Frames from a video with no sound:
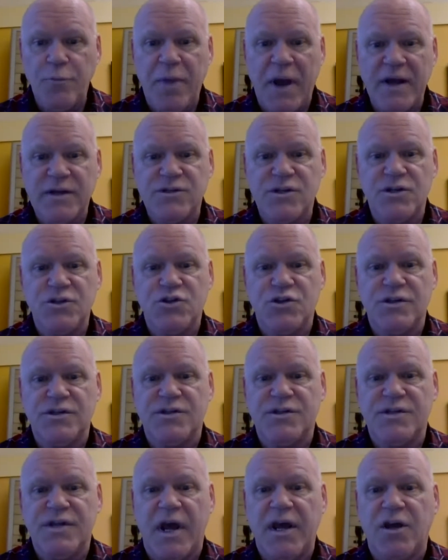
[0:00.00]
passage
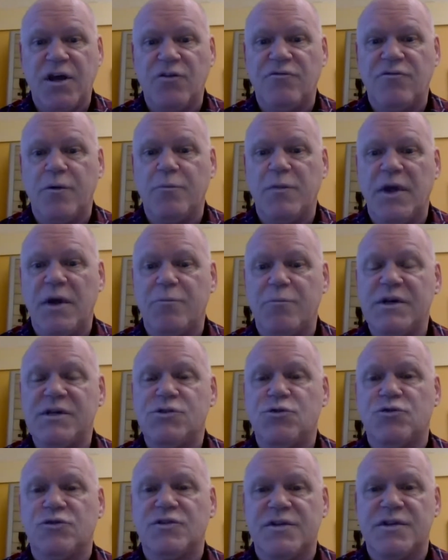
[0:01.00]
is taken from the
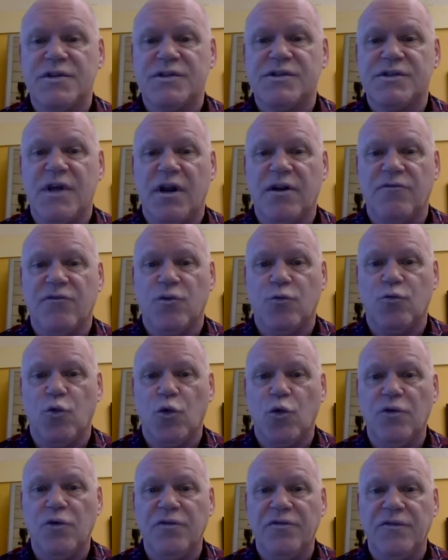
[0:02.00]
Epistle to the Son of the
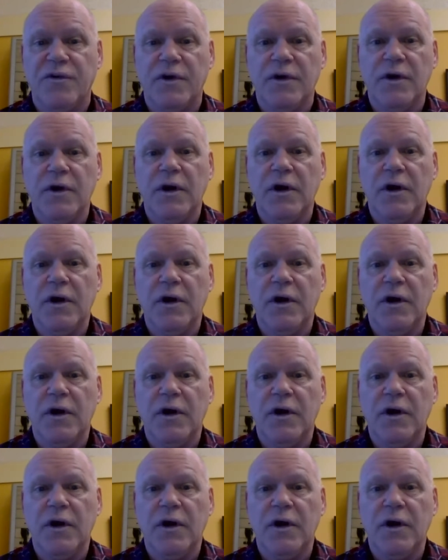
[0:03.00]
Wolf,